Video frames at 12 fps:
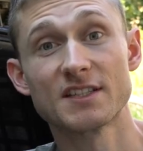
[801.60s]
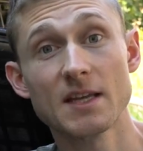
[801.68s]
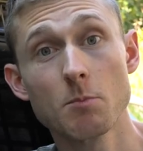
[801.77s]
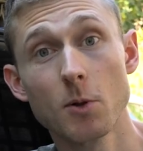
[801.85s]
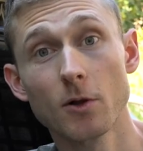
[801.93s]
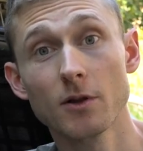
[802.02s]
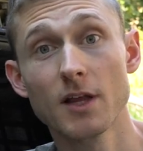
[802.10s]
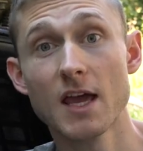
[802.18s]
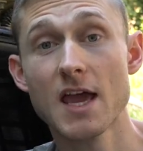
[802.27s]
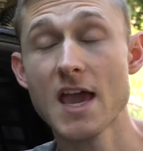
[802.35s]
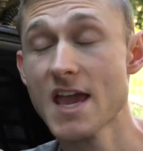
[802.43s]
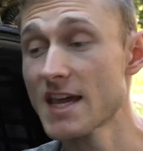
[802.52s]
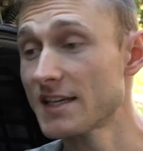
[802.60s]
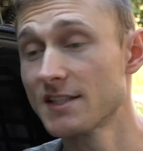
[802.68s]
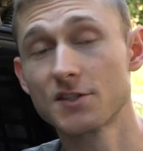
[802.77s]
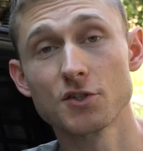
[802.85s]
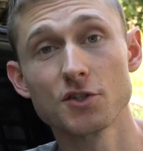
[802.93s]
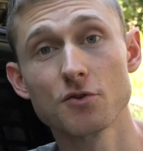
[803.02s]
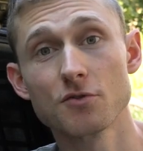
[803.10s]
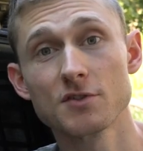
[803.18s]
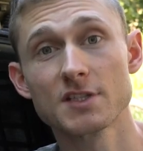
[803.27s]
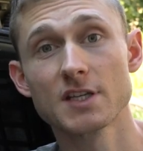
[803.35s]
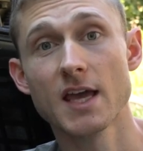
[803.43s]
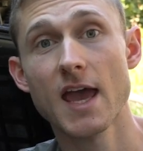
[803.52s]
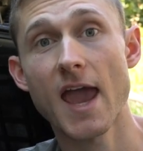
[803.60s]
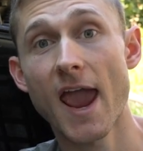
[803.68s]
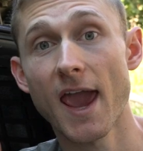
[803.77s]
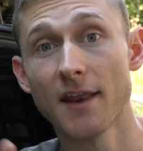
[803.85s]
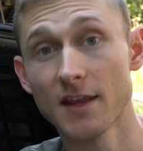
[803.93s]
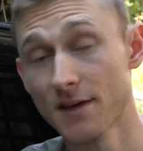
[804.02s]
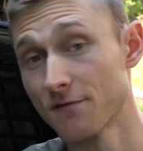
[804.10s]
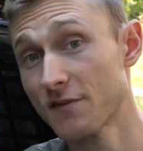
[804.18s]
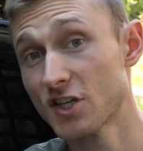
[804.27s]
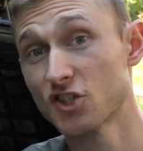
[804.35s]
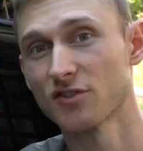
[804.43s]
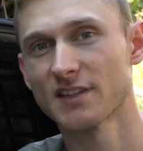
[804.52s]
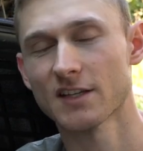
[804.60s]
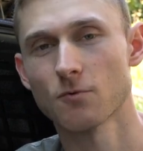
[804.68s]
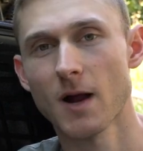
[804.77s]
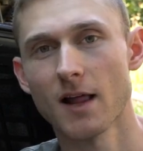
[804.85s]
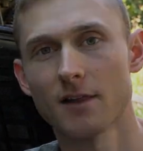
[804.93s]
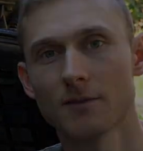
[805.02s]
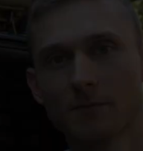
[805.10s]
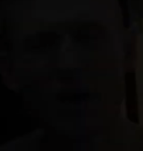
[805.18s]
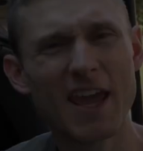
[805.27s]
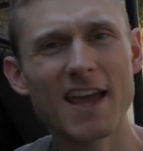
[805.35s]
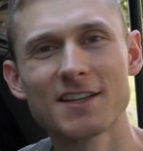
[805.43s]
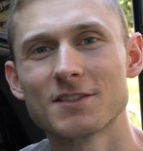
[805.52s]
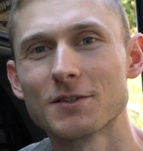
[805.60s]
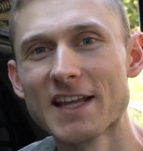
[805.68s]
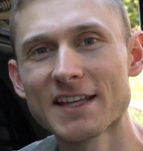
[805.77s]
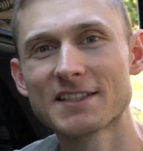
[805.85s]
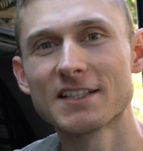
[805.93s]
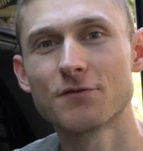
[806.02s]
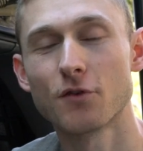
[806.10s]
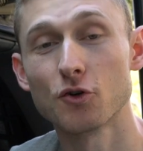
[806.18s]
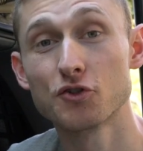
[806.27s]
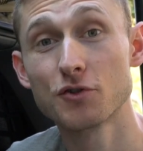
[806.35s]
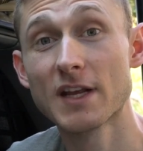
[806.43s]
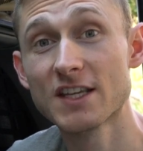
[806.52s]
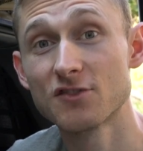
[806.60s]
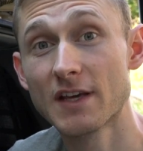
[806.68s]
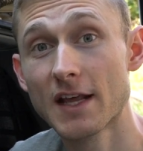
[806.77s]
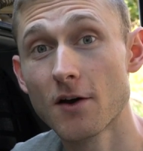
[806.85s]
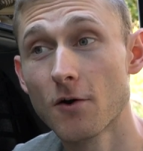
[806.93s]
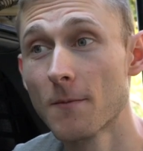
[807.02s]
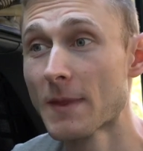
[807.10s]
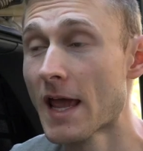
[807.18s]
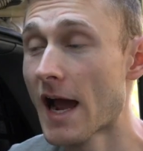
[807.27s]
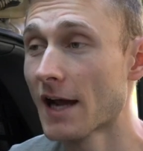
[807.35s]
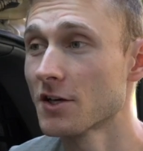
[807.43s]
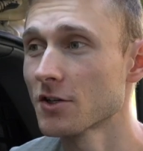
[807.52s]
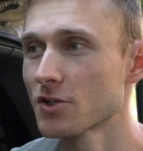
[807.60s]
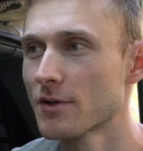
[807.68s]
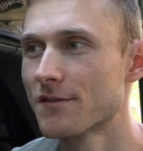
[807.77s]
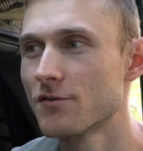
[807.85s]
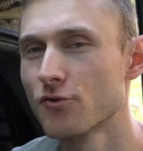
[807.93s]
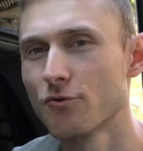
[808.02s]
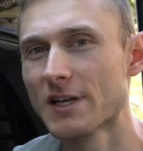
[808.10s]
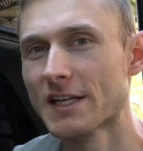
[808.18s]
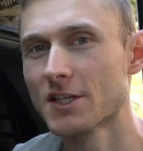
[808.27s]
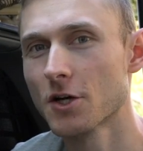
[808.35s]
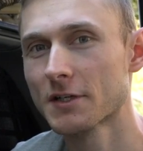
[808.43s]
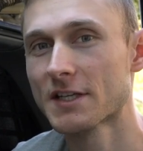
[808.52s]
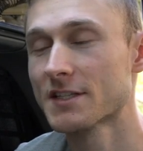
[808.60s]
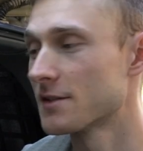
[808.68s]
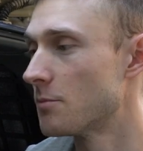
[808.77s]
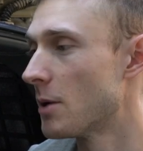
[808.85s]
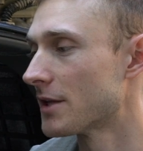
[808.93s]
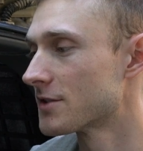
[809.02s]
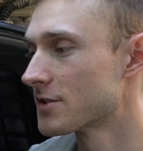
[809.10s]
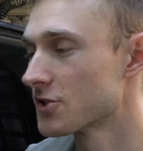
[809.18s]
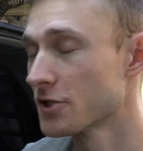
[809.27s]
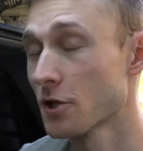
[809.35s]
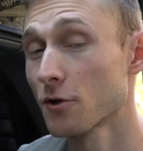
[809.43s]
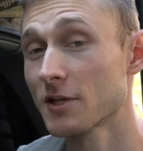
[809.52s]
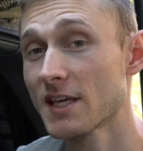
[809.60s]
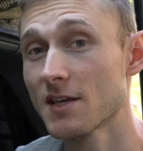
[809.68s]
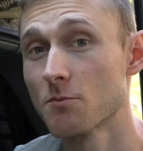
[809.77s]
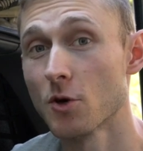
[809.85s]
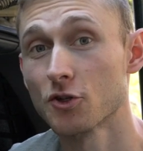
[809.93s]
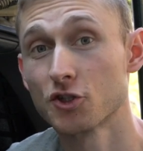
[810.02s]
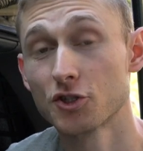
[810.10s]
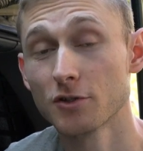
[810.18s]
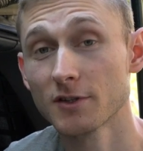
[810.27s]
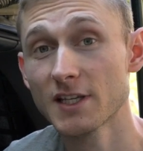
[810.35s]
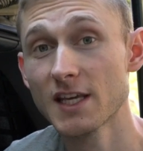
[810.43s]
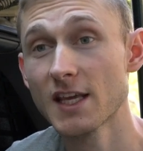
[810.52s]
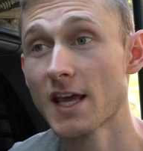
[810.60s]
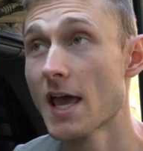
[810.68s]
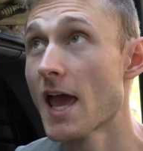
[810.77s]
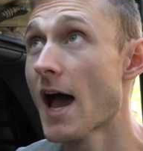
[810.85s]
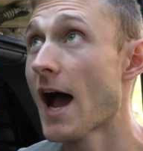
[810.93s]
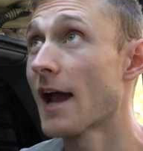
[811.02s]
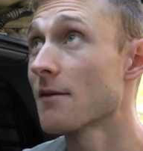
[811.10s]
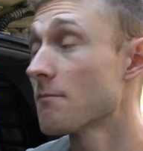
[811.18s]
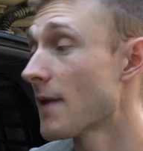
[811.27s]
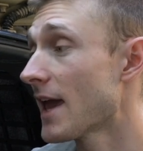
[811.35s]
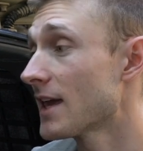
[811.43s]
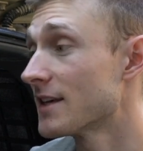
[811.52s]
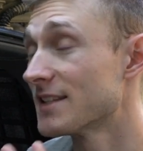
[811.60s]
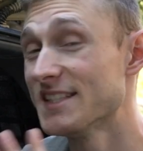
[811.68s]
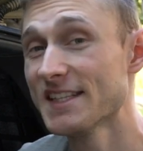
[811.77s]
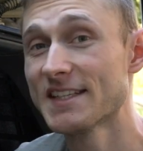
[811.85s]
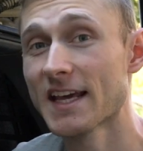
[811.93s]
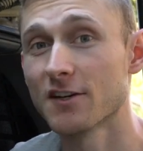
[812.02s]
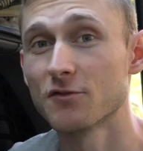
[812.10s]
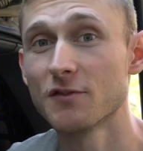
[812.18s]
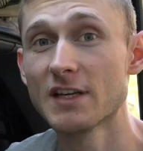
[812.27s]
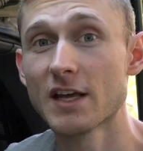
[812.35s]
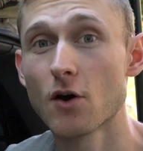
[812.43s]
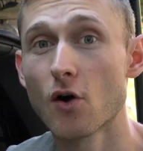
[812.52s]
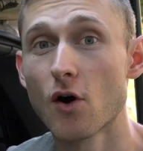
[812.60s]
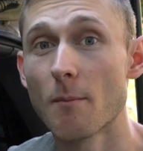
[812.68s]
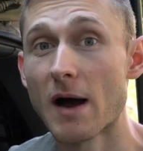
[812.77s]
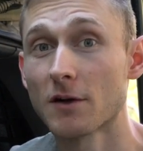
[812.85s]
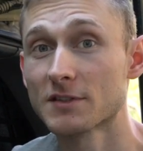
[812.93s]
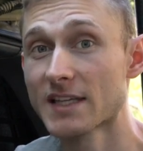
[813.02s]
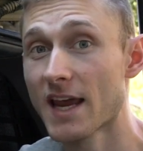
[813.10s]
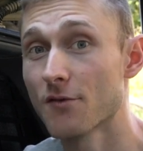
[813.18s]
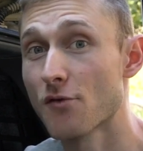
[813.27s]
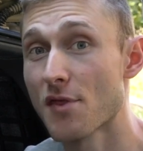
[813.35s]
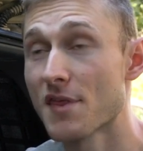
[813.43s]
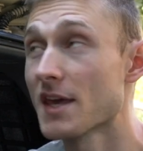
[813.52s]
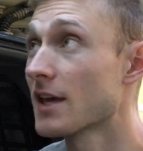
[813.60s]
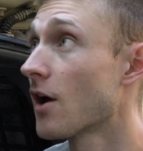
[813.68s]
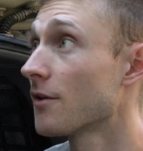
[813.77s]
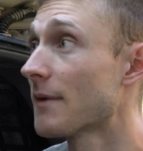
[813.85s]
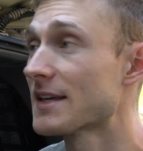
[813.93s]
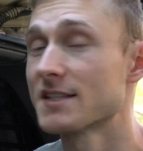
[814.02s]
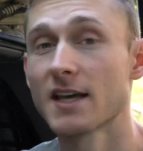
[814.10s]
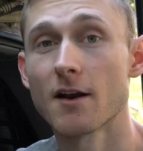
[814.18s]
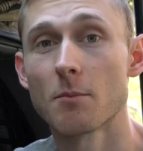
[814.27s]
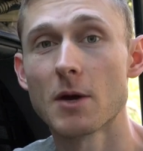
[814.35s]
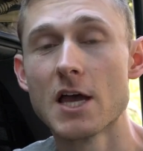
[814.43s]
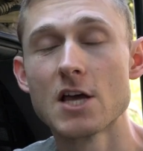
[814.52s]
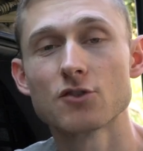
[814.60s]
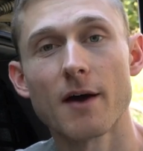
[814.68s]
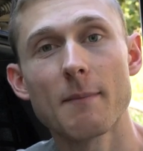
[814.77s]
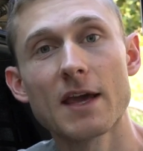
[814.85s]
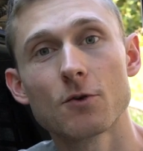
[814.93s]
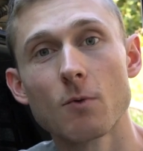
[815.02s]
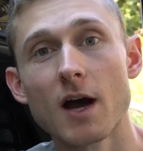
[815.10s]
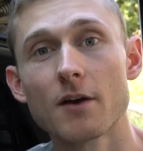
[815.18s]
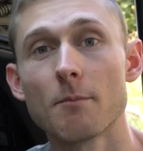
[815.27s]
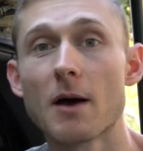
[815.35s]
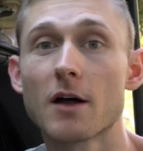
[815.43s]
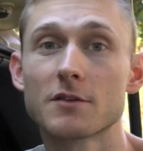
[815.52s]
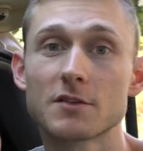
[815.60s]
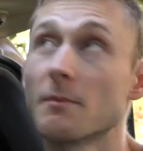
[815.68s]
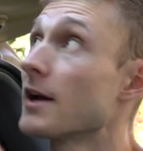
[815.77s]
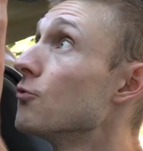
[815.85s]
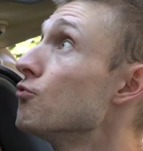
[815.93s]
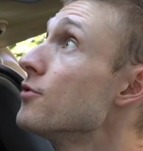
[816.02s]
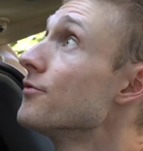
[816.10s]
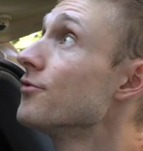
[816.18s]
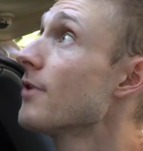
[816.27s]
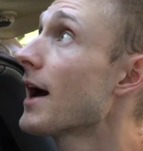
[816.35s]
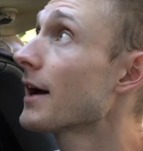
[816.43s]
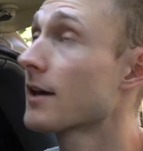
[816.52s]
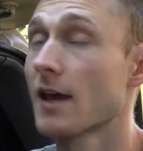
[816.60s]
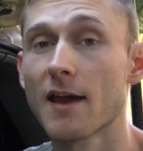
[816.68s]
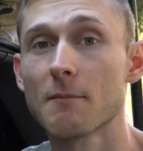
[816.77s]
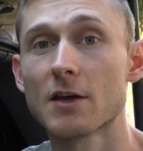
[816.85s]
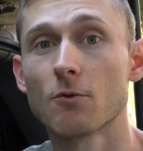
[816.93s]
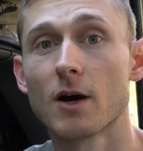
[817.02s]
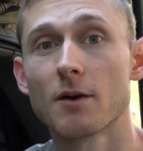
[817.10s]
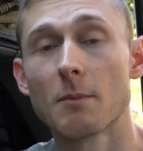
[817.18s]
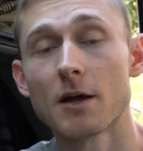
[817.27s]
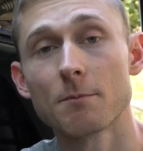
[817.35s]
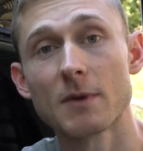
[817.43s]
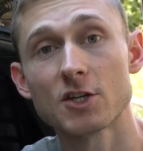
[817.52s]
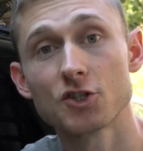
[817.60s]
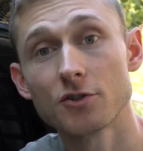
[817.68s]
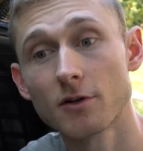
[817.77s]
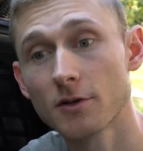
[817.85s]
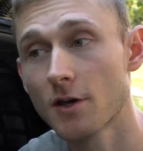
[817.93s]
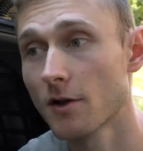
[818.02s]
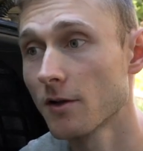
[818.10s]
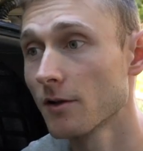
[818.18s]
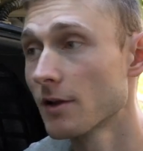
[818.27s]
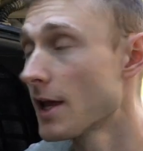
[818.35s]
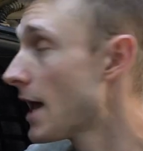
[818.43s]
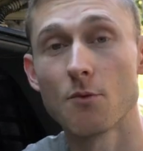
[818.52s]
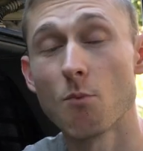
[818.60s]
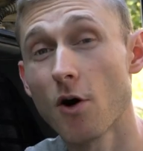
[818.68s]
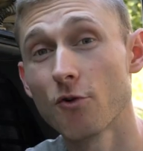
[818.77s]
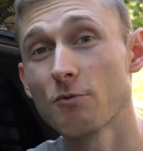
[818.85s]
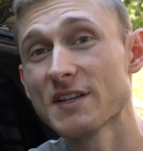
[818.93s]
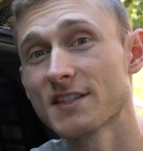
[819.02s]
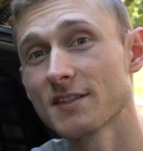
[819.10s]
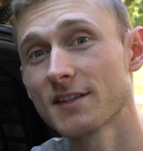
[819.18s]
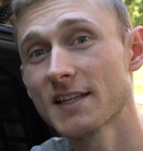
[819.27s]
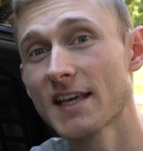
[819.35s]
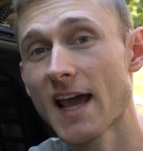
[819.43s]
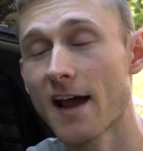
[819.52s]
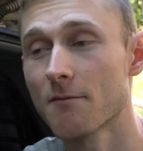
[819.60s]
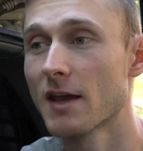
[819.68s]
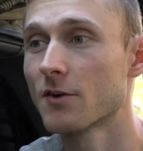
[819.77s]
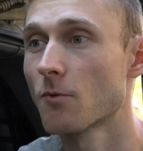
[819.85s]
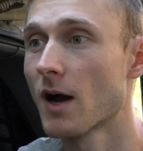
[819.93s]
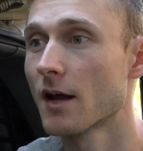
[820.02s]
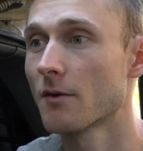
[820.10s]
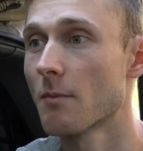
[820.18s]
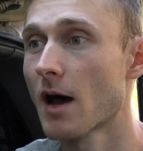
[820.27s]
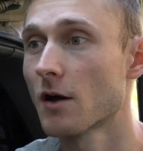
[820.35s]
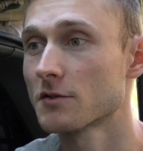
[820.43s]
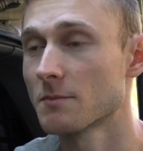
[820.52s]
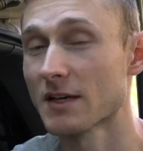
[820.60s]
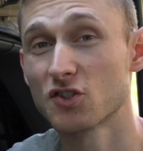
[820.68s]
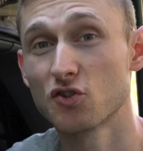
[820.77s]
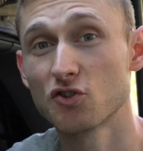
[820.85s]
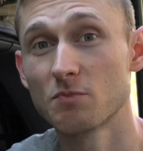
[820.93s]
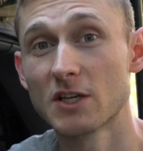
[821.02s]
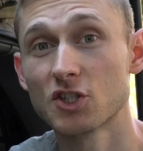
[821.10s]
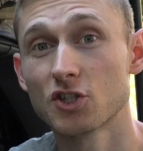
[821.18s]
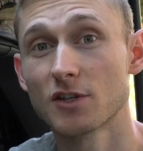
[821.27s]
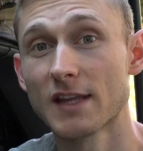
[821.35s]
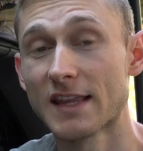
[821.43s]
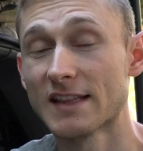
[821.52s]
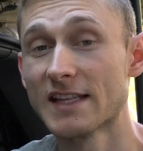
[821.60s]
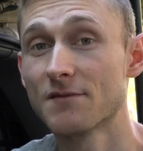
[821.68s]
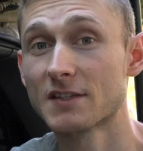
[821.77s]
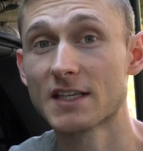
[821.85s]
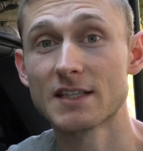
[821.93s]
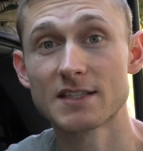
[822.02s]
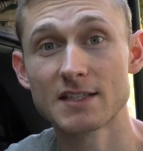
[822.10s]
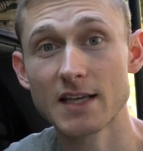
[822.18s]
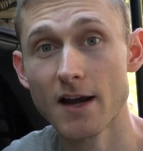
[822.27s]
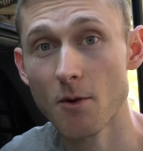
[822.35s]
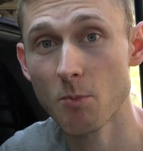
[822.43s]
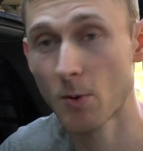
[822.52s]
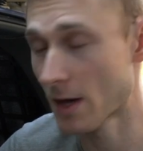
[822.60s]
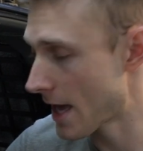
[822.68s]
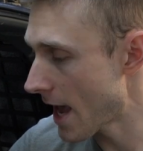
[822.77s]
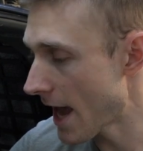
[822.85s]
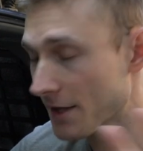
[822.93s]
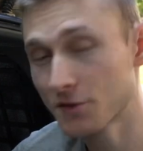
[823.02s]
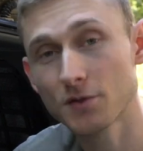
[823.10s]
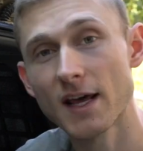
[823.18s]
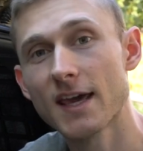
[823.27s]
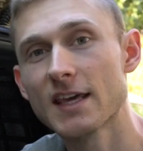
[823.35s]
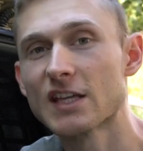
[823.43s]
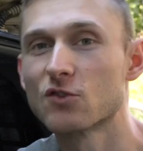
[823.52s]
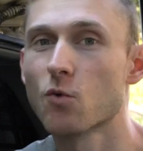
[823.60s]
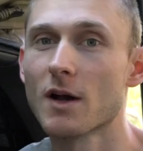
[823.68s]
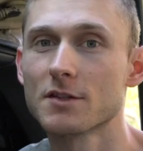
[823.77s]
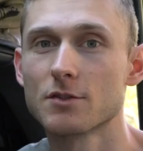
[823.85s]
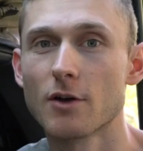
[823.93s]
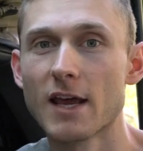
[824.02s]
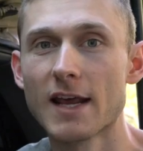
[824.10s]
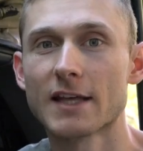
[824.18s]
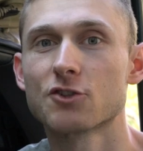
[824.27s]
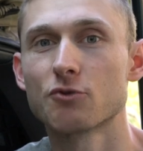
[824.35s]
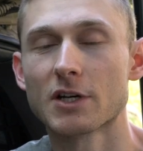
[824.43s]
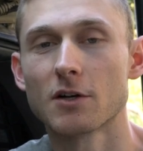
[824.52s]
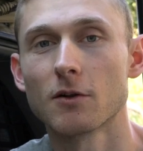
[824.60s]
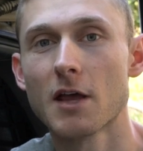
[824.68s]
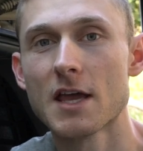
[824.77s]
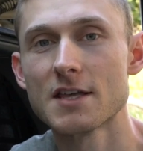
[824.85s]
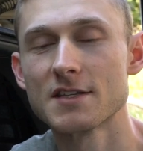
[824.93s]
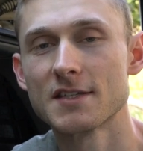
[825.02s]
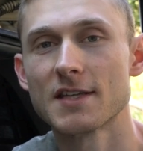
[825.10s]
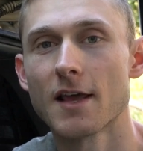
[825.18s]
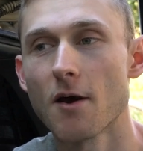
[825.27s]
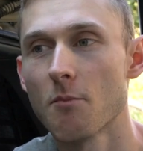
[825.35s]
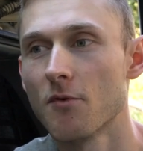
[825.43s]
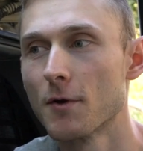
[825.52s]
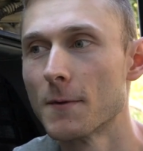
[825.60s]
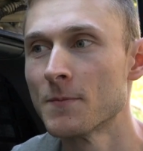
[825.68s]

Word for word: simple, easy to use, and efficient as well. Okay, so that's it for today's video. I don't know if you really noticed, but slowly but surely, I make detailed video about everything on my setup. So I made one about my roof rack, I made one about my snorkel. More recently, I made one about my suspension and lift kit setup. And today it was the electrical setup.